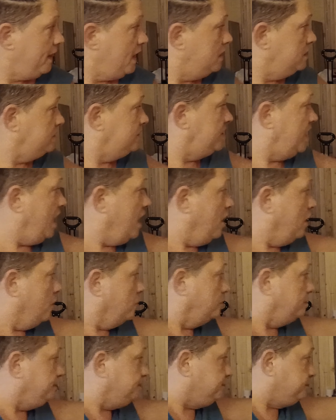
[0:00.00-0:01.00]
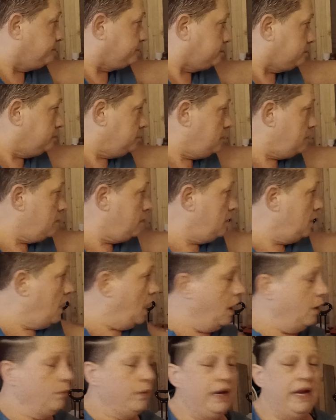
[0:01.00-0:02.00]
So
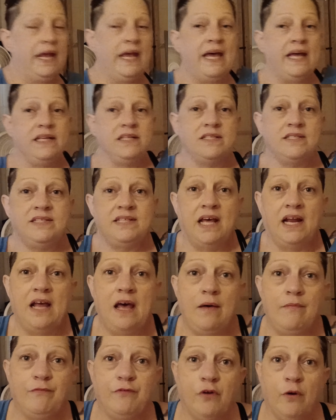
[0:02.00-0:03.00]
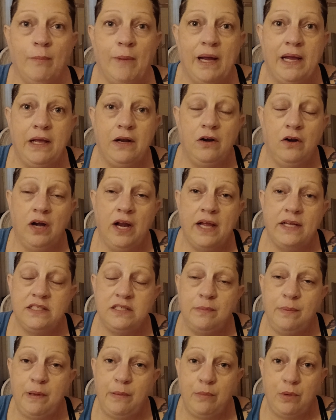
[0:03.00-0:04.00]
I went ahead and set up for my internet
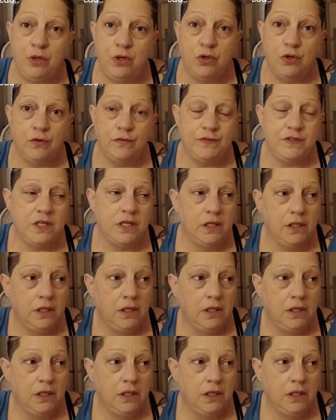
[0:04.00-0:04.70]
to be moved,